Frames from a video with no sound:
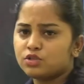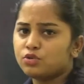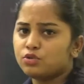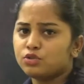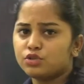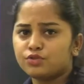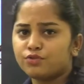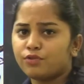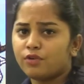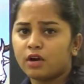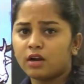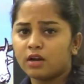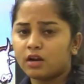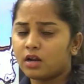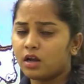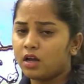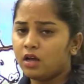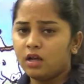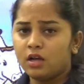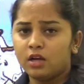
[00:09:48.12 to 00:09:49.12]
used
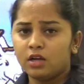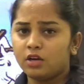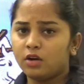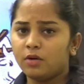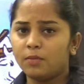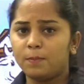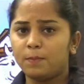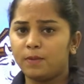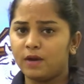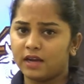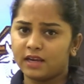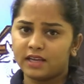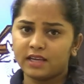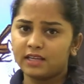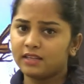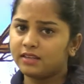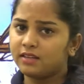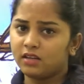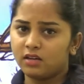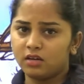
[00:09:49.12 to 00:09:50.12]
for
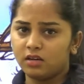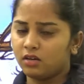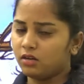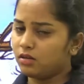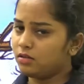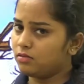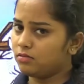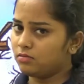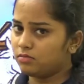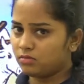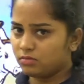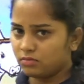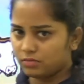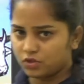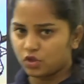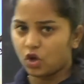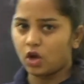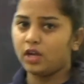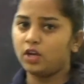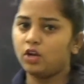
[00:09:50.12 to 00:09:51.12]
plugging the
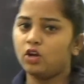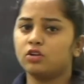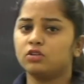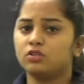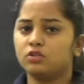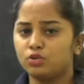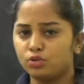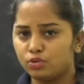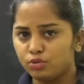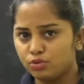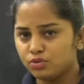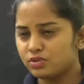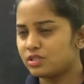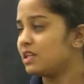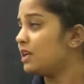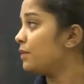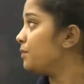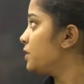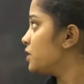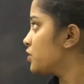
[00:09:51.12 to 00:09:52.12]
soil or to
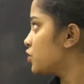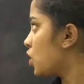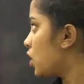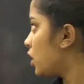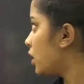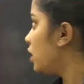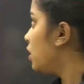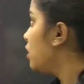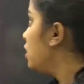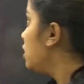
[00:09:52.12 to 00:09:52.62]
loosen up the soil.